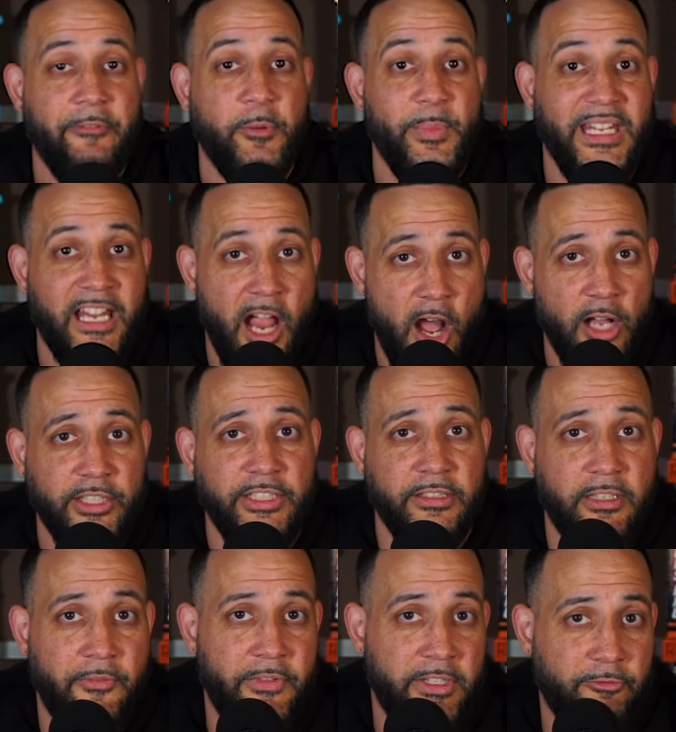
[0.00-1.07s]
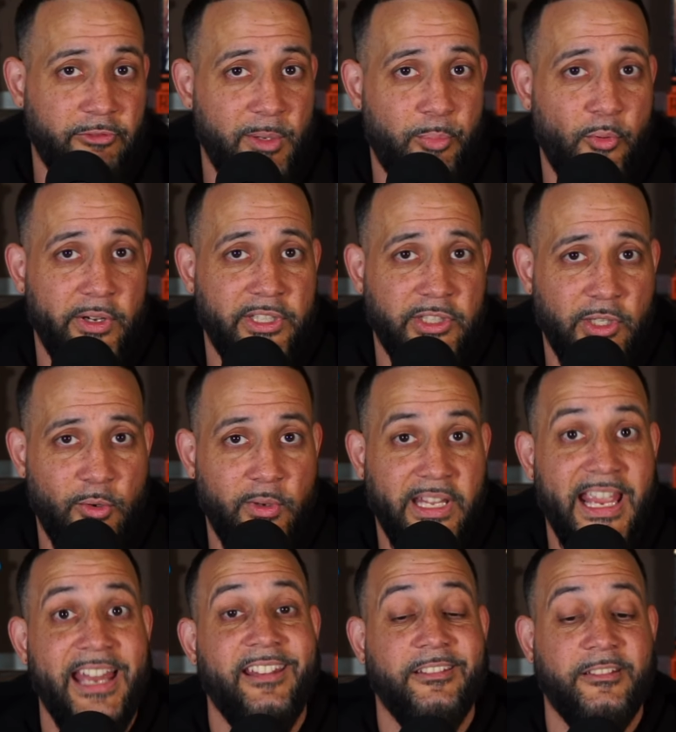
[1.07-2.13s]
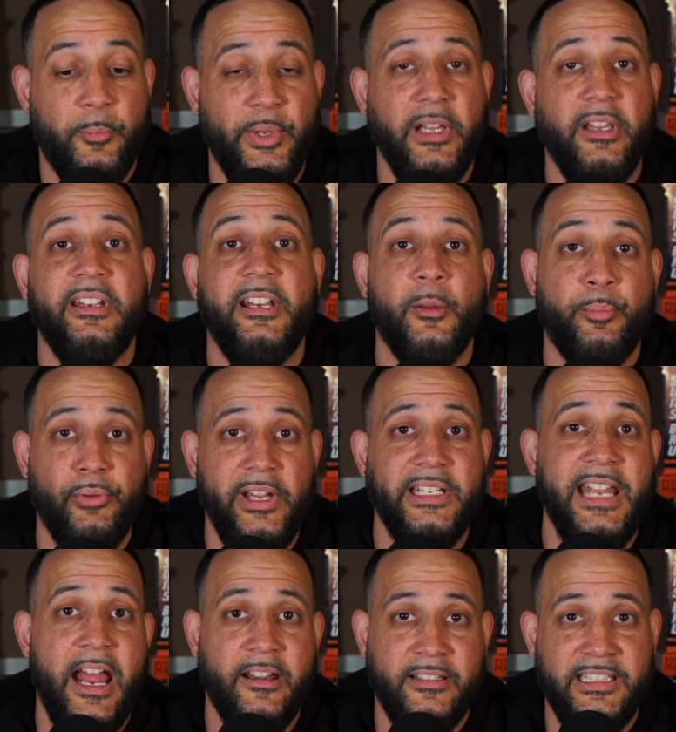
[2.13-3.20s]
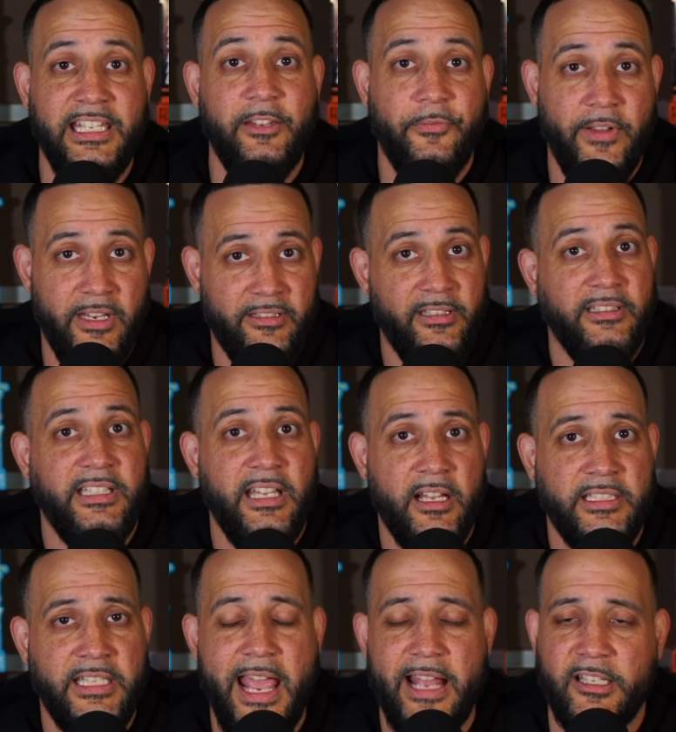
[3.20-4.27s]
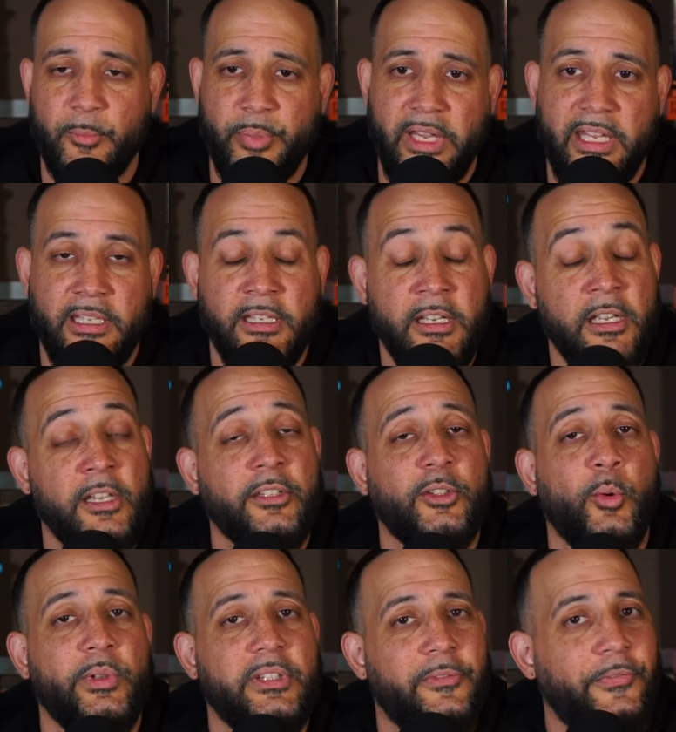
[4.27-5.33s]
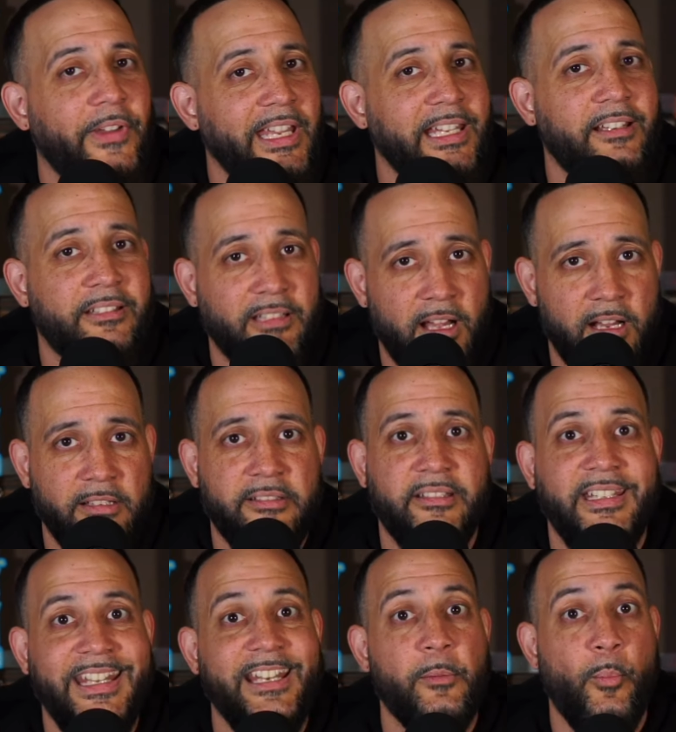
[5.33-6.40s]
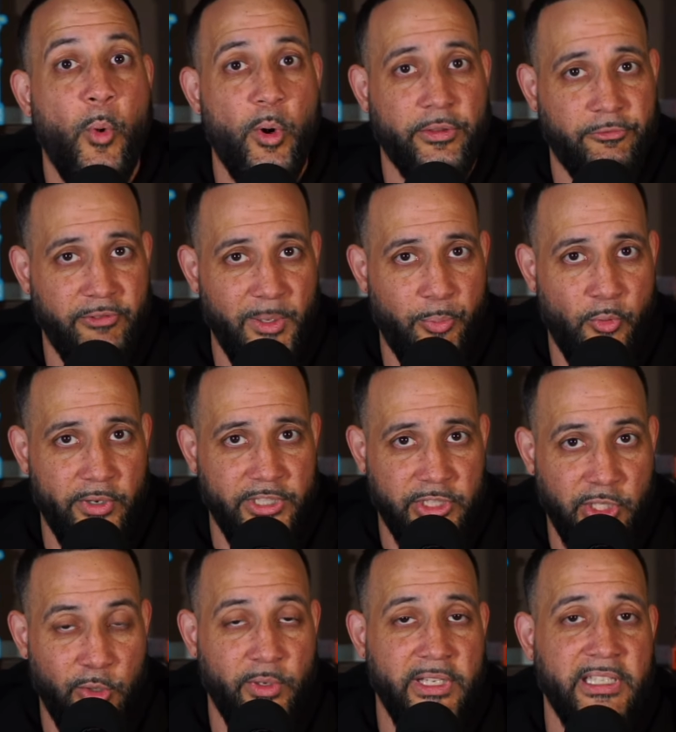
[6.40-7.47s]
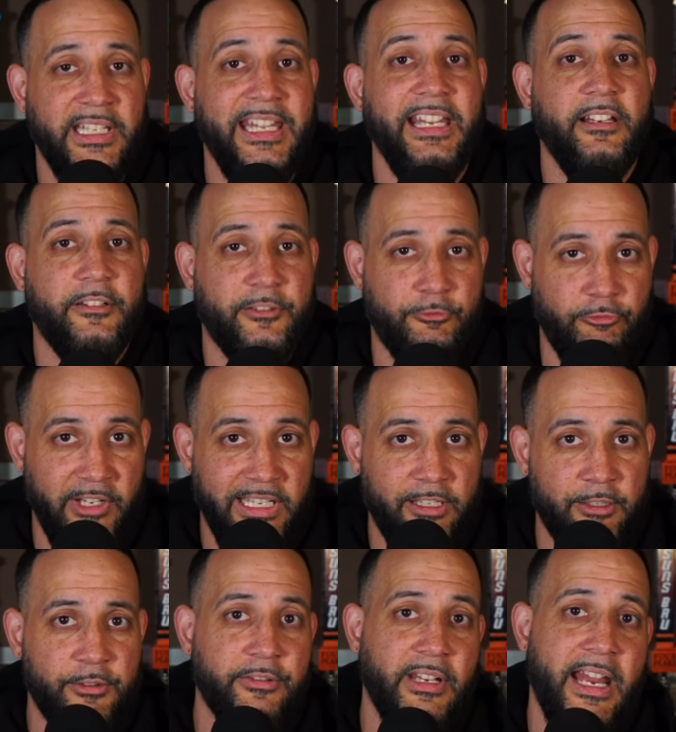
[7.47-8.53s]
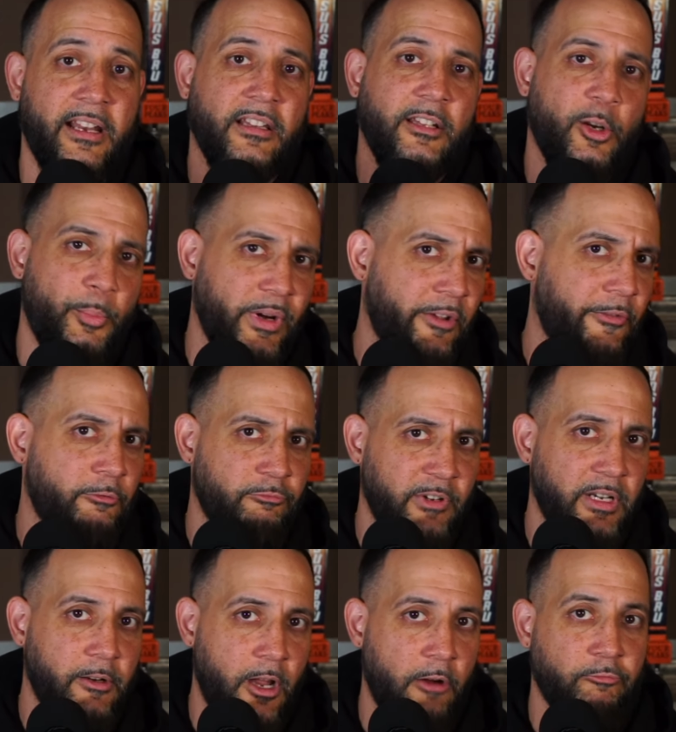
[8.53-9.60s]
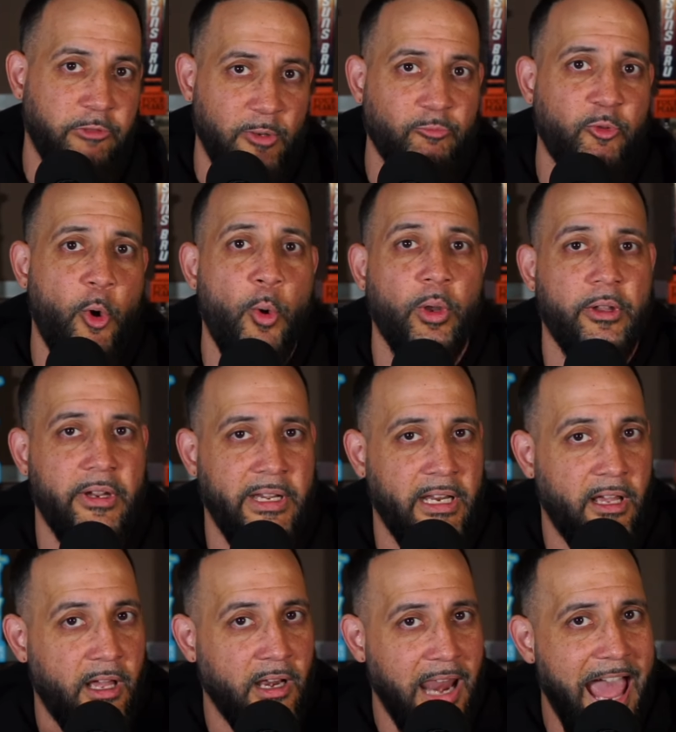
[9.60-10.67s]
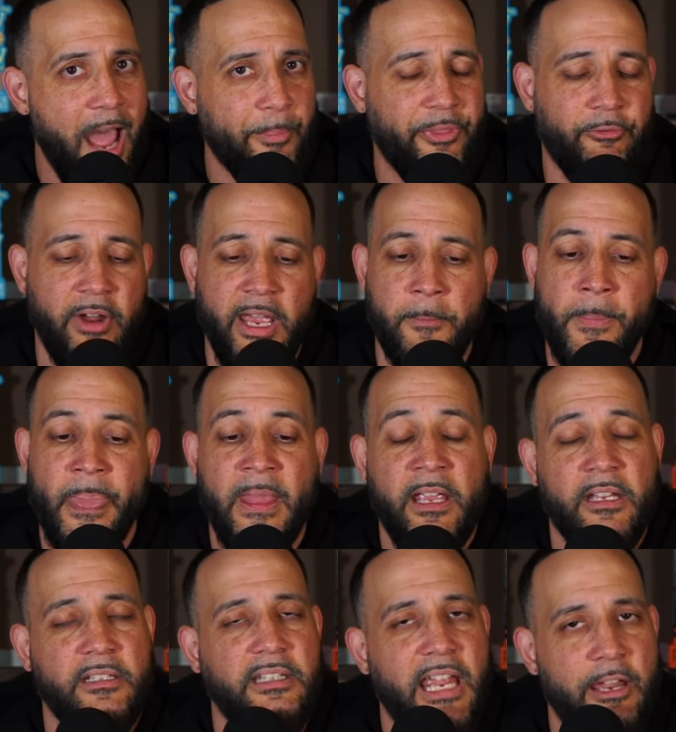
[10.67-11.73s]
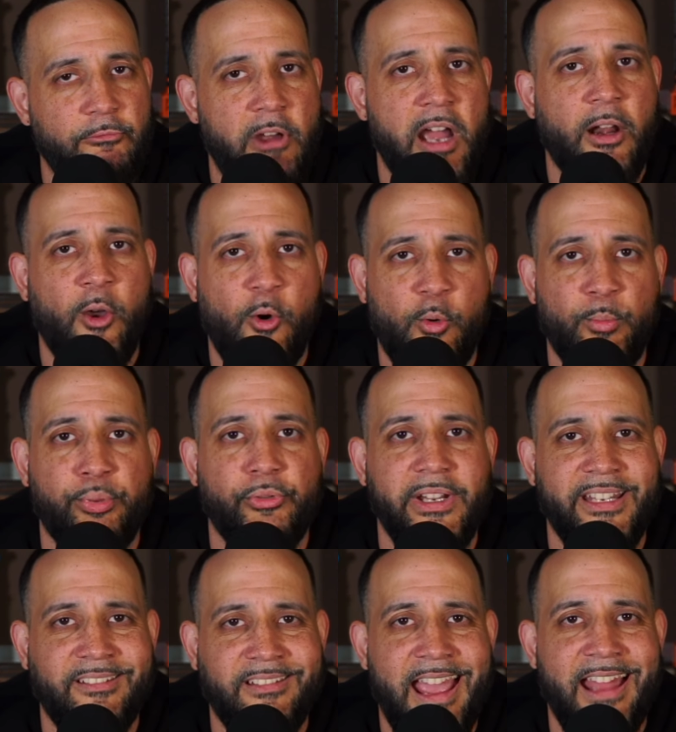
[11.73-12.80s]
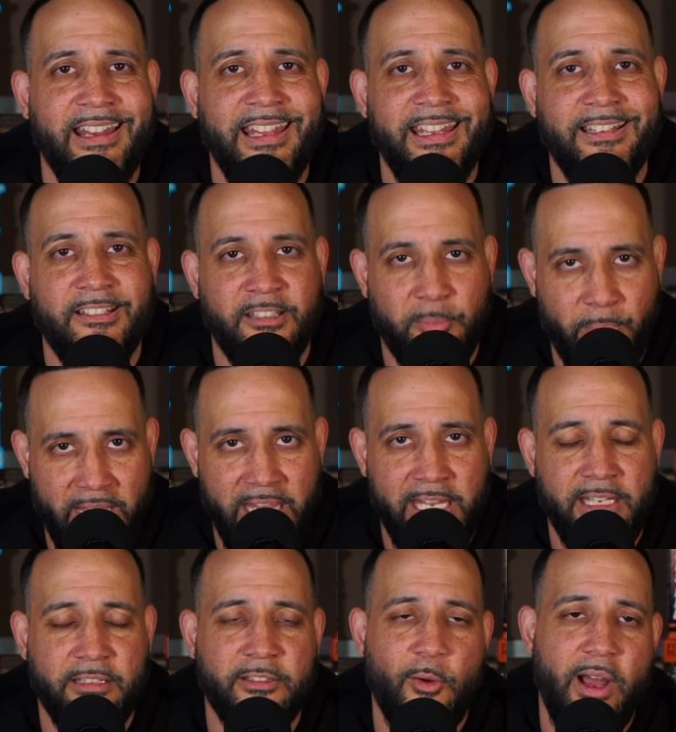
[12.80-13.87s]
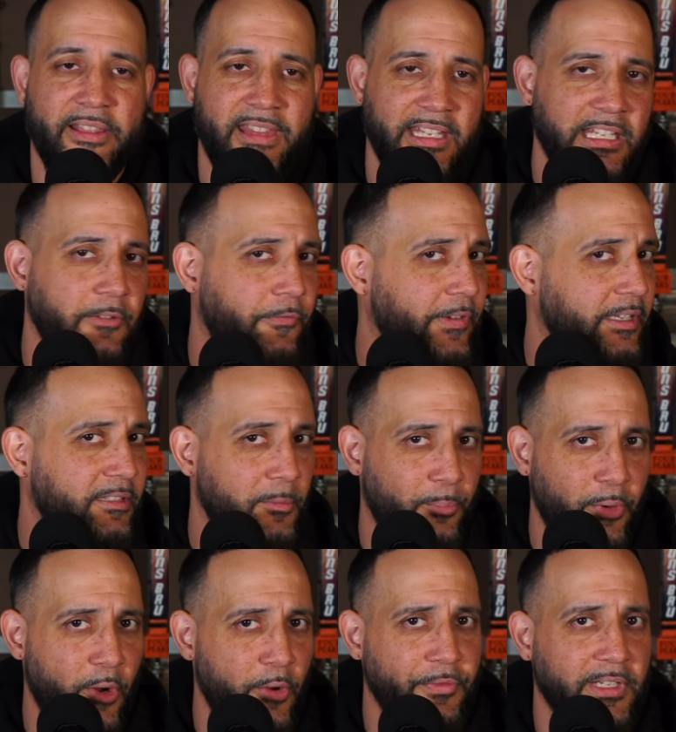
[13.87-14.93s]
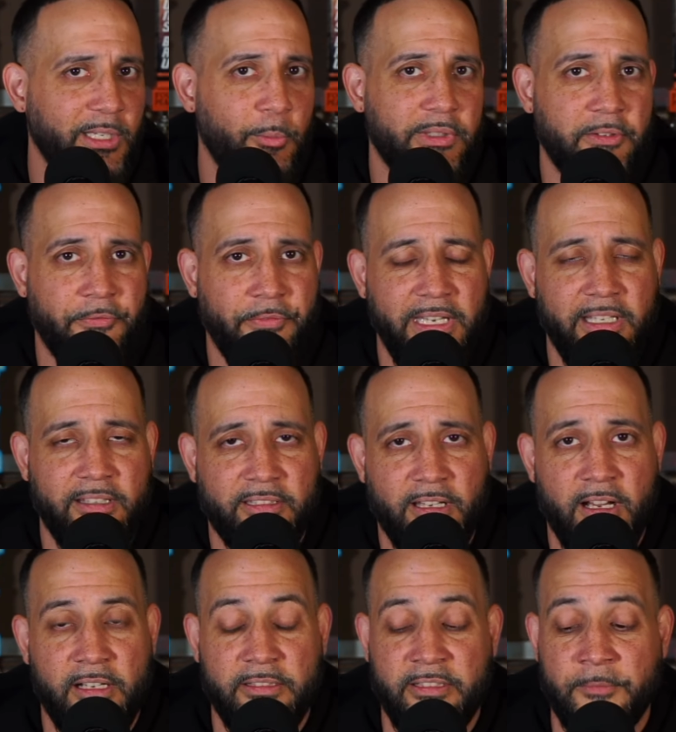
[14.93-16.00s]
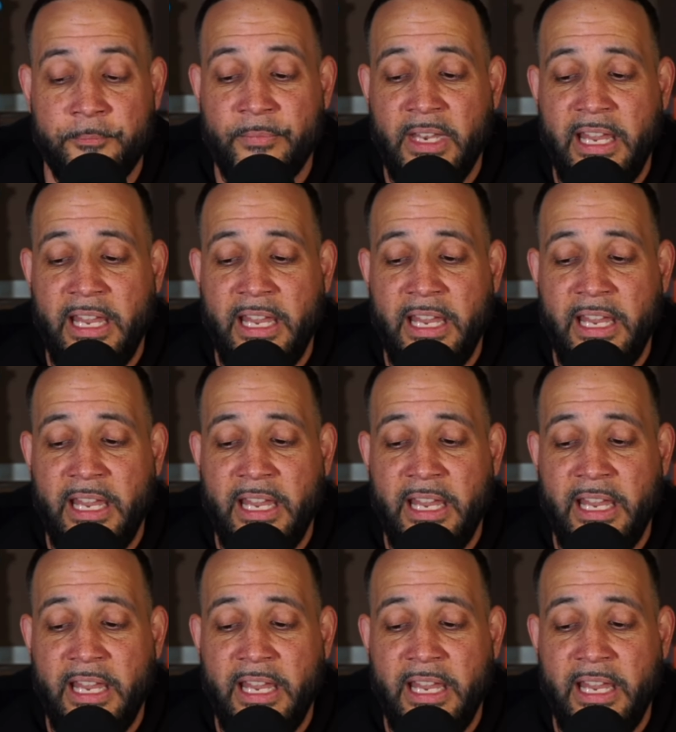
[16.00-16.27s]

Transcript: have to be conscious of his three-point shooting and his ability to break down a defense and to attack the paint. So with the Phoenix Suns needing more three-point shooting, needing screeners, and a little bit of a rim, a rim roller and a lob threat, DaRon Holmes brings that in spades. So I think he fits in perfectly with the Phoenix Suns.